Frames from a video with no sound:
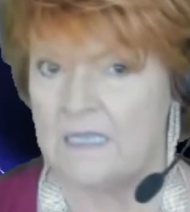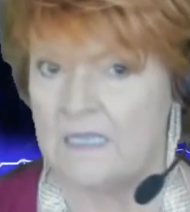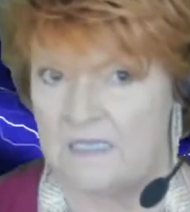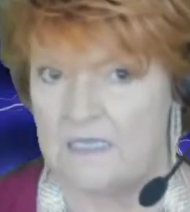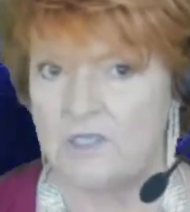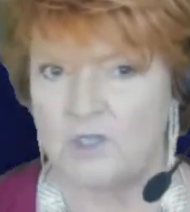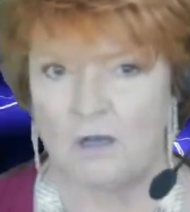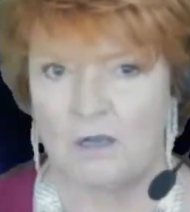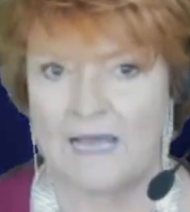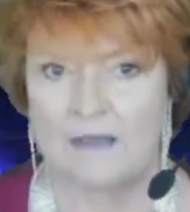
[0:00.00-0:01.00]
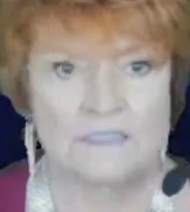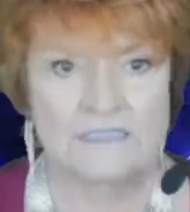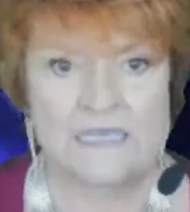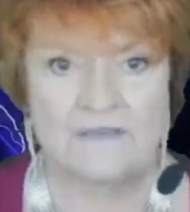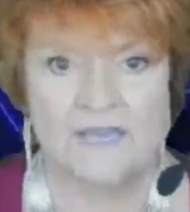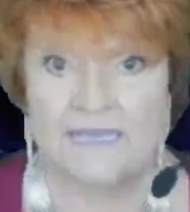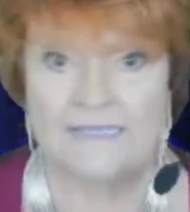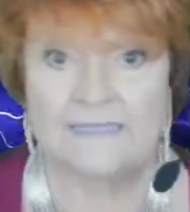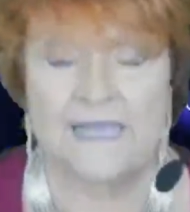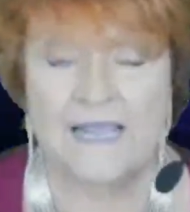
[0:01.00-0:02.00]
Each All Hallows Eve
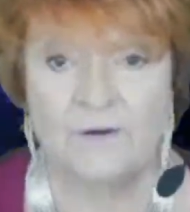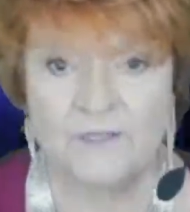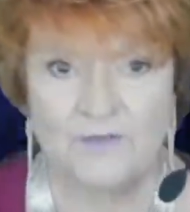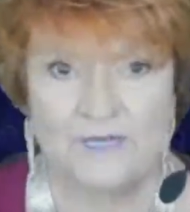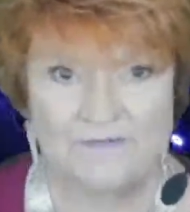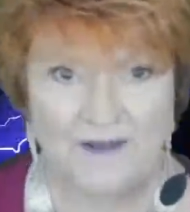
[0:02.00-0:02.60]
is a sacred duty of